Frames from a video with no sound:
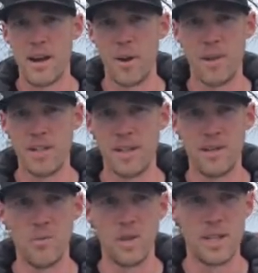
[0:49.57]
And we did
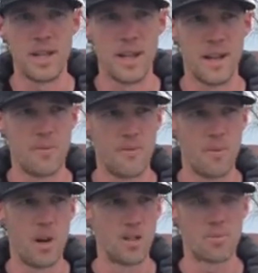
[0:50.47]
hit a
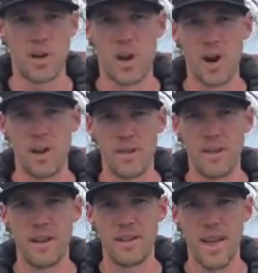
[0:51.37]
few balls pretty hard, and
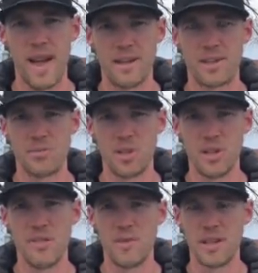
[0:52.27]
they had some good
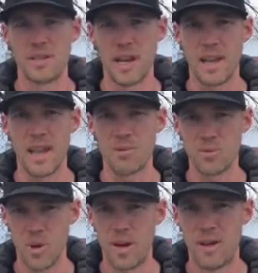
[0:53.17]
defense that game as
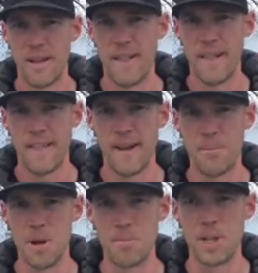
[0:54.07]
well.
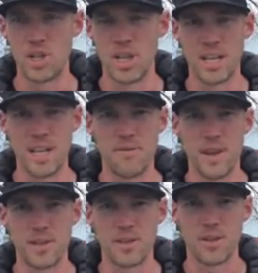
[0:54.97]
But pitching and
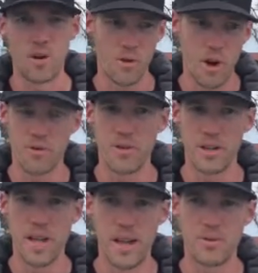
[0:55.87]
defense overall for the
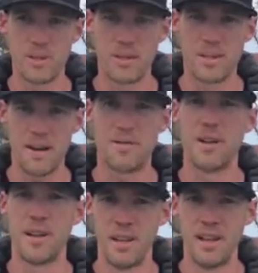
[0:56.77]
day was a
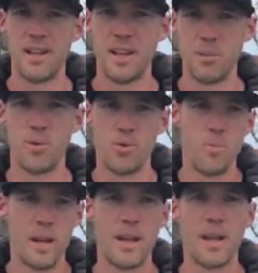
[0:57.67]
definite
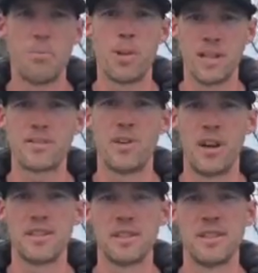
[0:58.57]
improvement and a plus for
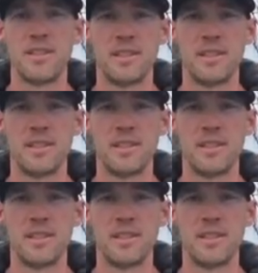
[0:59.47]
us.